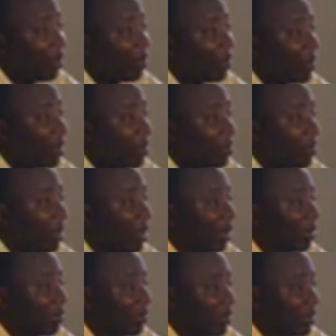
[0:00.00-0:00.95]
a lot of them
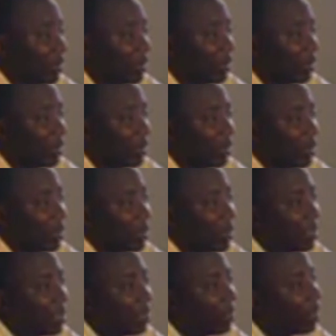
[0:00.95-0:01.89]
have a uh,
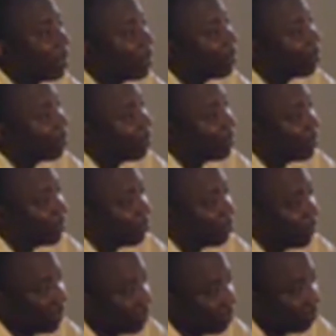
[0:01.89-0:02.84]
very
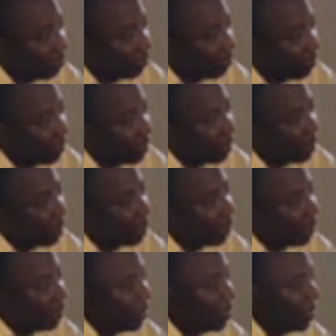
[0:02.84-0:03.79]
interesting mix of
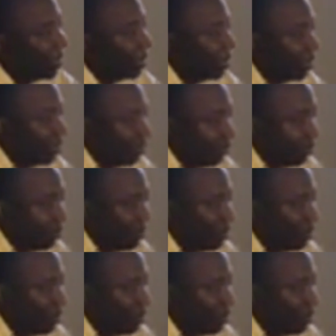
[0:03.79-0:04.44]
uh, leadership